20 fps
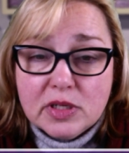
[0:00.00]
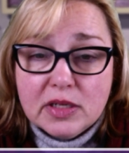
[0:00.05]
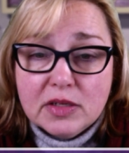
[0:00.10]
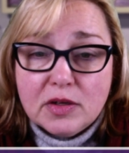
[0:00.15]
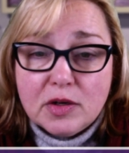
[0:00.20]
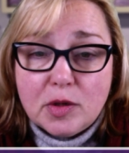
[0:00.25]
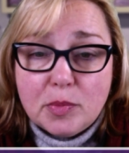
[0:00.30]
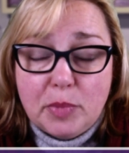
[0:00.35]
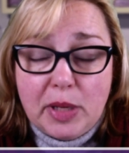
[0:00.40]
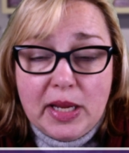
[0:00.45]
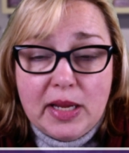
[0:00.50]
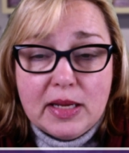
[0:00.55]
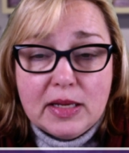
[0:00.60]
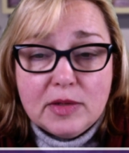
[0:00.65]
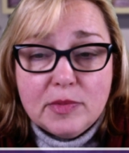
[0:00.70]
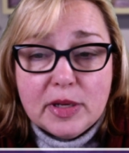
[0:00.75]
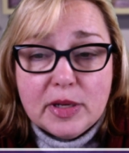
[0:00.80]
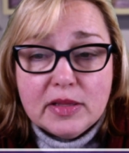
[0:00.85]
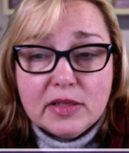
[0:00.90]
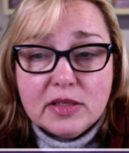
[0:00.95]
and are paid
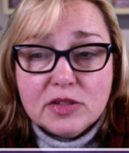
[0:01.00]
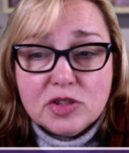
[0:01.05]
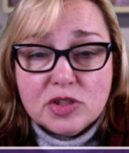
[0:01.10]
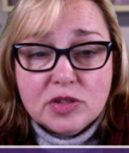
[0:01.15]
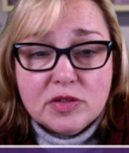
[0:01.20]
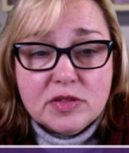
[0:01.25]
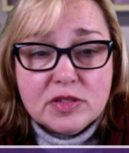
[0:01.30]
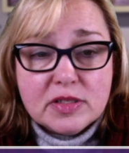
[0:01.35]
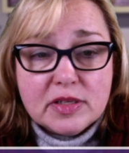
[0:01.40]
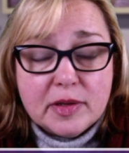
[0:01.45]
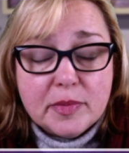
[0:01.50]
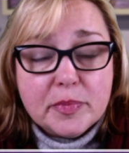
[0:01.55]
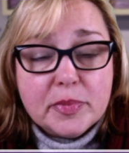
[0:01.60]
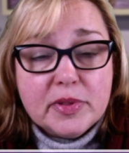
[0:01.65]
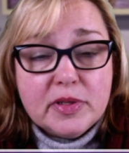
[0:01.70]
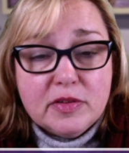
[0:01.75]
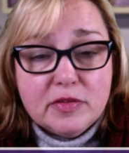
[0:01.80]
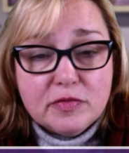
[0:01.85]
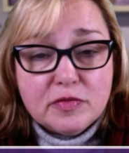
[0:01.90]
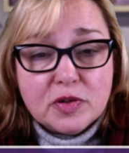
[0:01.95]
by the insurance
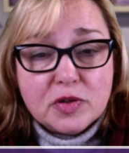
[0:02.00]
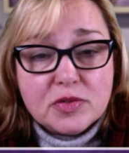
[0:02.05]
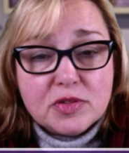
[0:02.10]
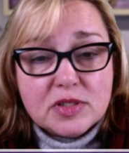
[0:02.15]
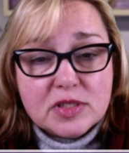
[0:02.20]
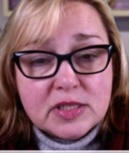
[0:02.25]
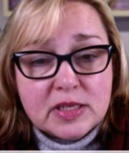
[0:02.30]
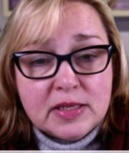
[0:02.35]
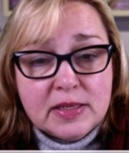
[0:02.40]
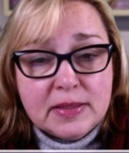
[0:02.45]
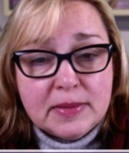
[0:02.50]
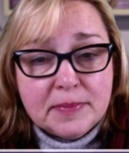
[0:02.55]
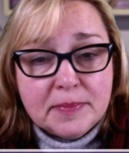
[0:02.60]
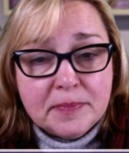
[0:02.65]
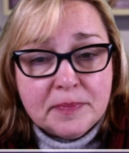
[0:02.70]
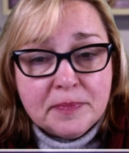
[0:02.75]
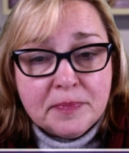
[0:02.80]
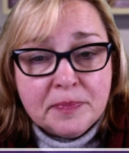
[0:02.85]
company the first time.